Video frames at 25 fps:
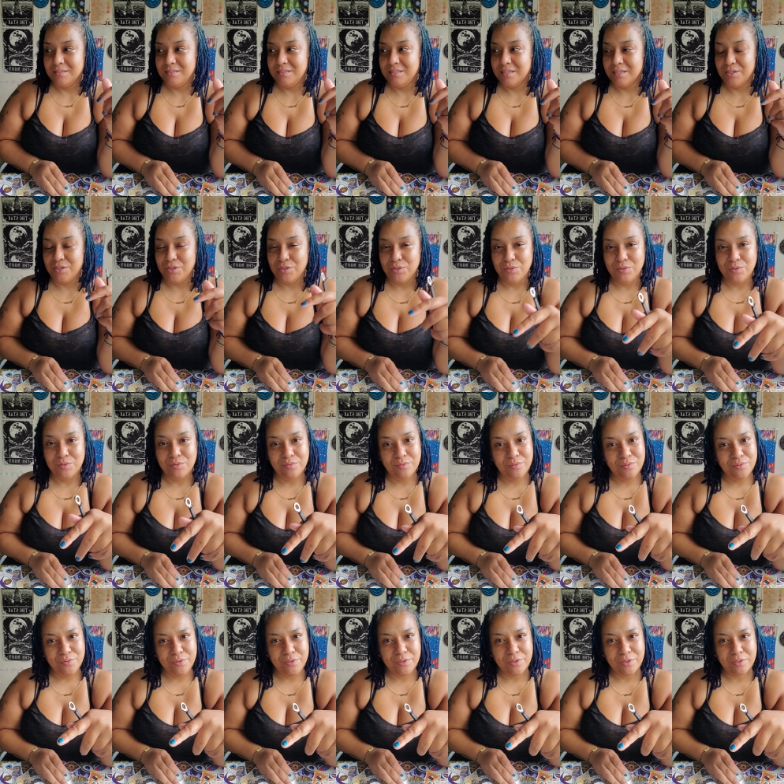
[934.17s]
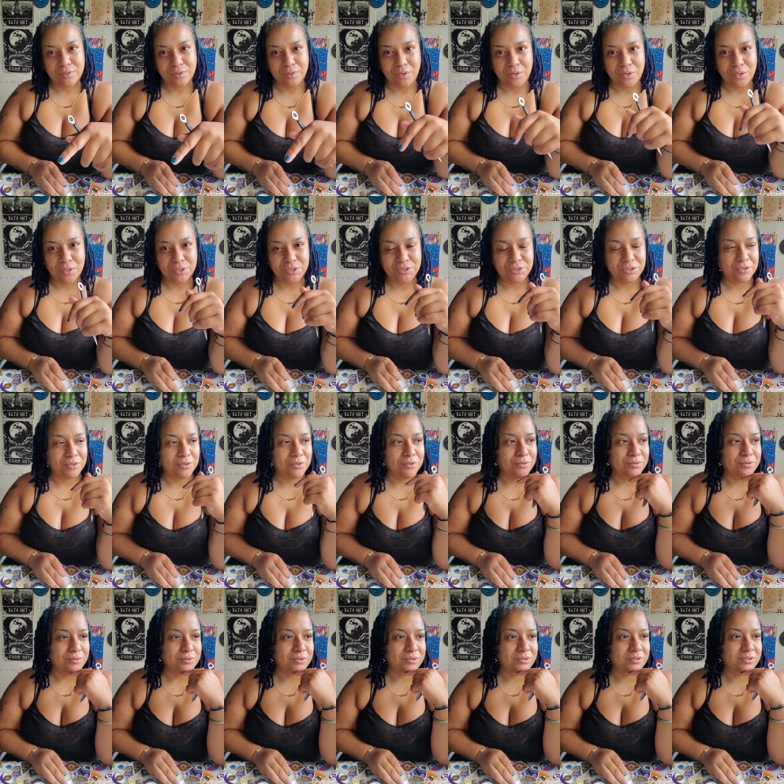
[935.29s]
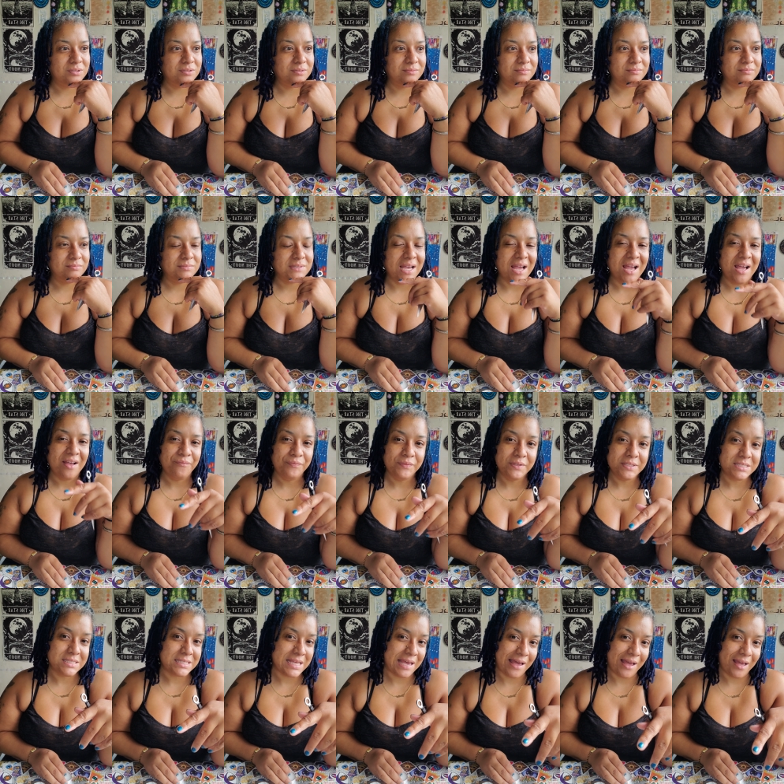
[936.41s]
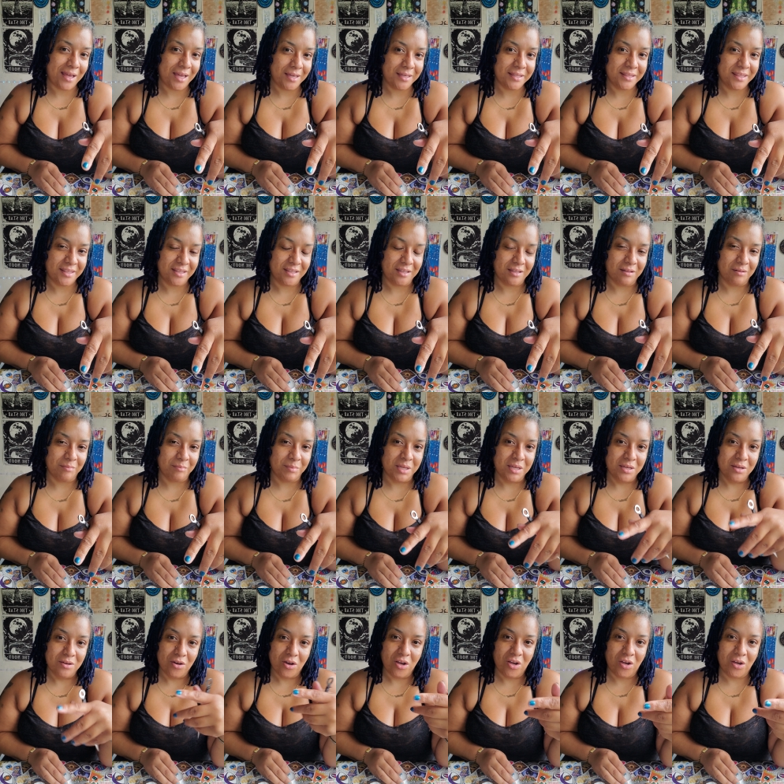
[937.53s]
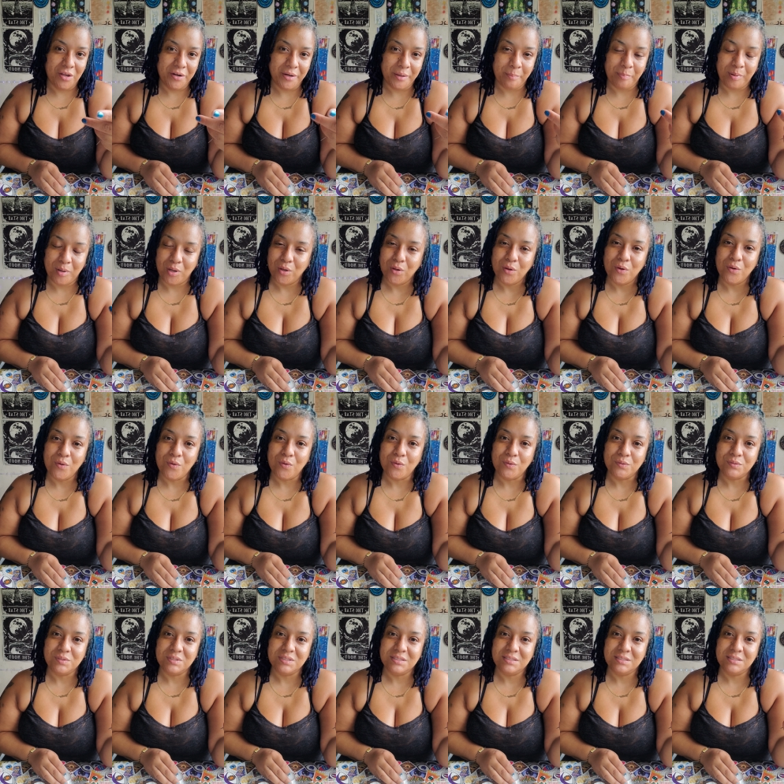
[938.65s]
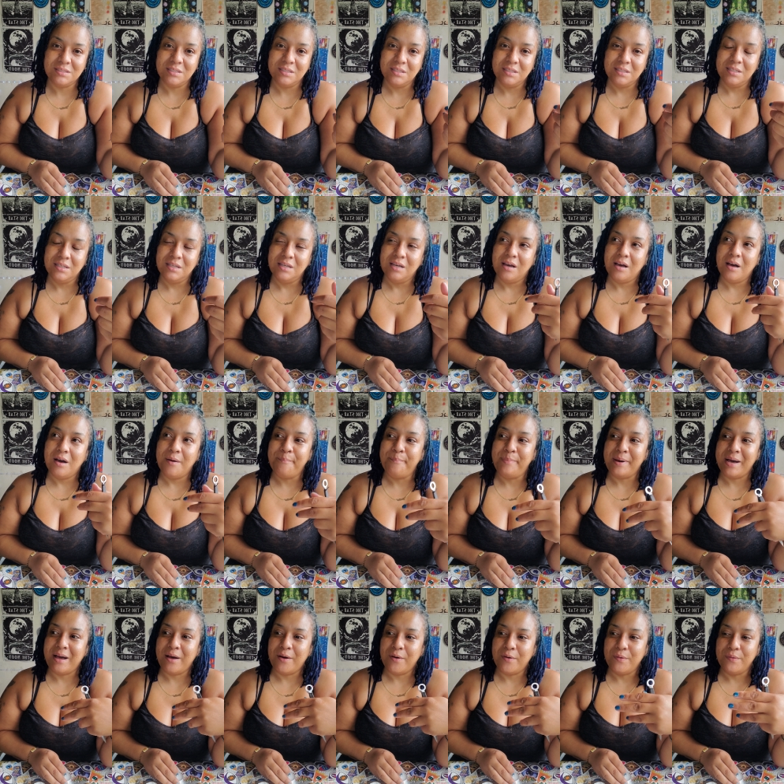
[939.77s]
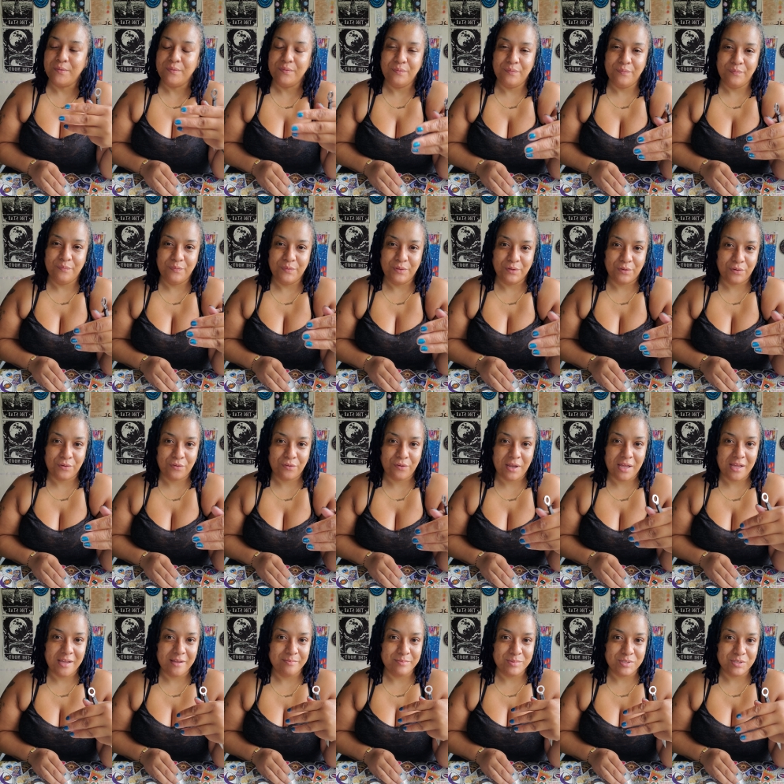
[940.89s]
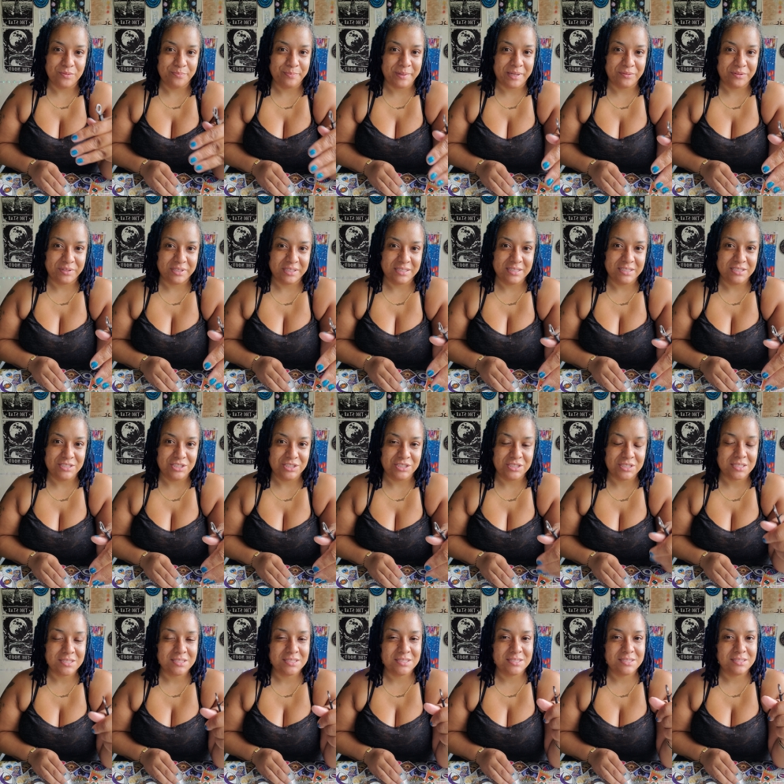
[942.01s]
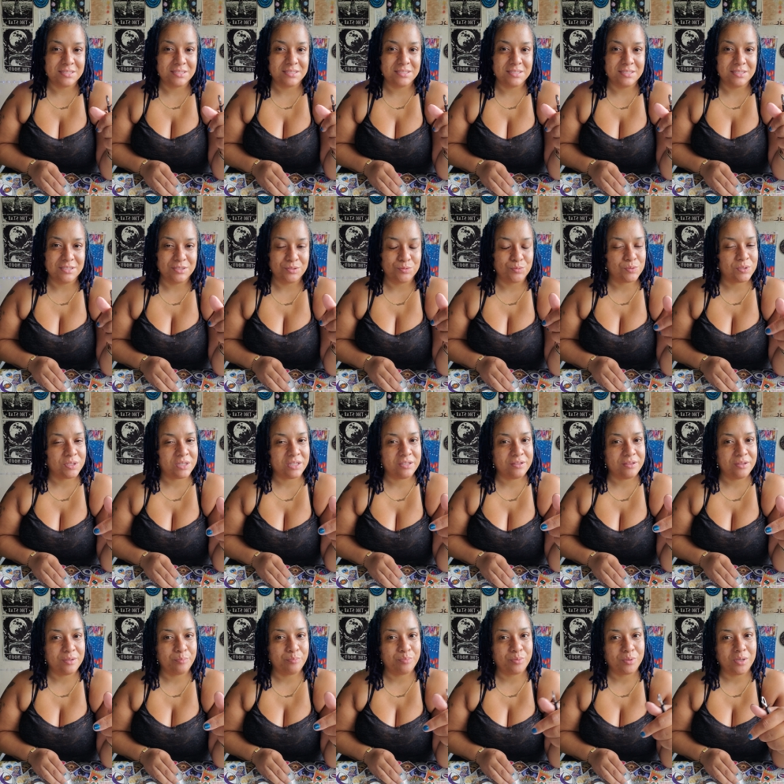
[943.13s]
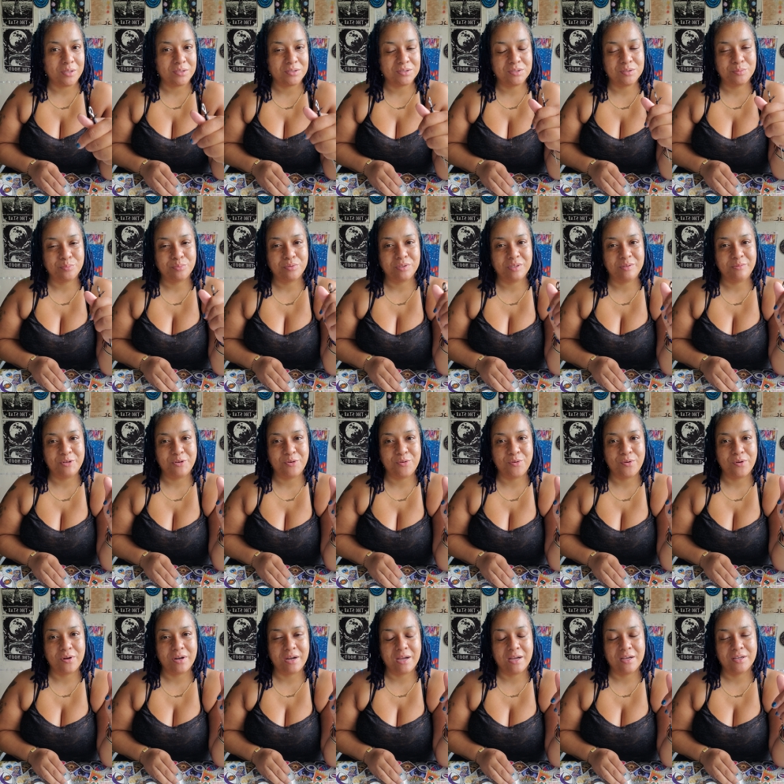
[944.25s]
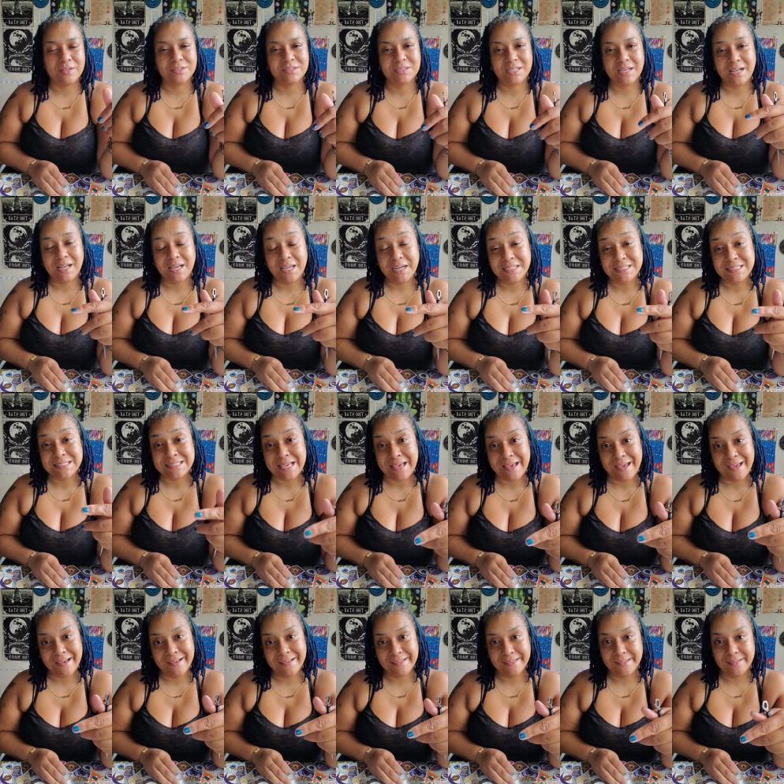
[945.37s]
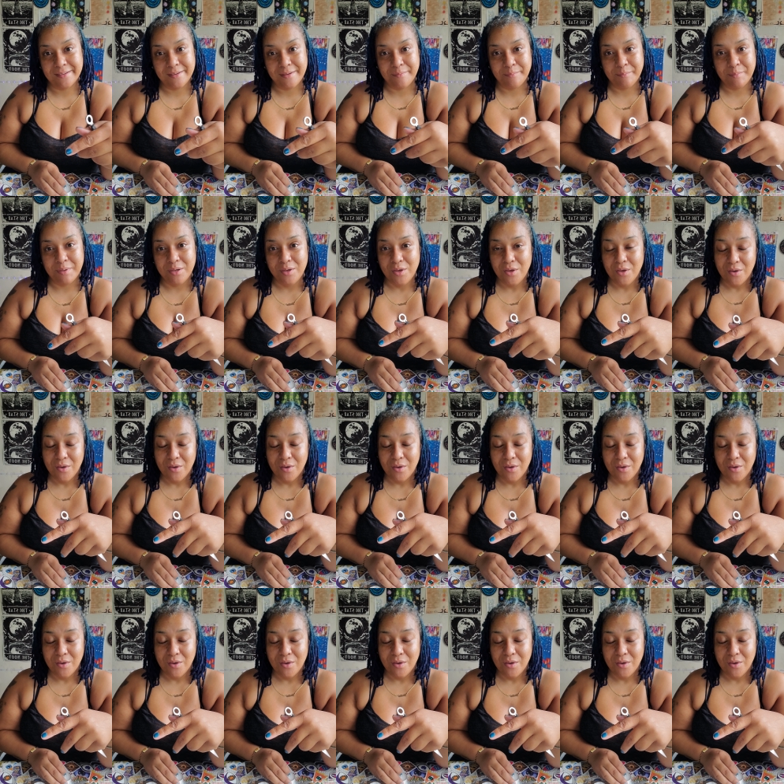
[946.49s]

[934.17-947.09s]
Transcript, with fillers: the New York Law Journal. I have to tag them on a post about the crimes, about the injustices within the Bronx Supreme Courthouse. I gotta tag them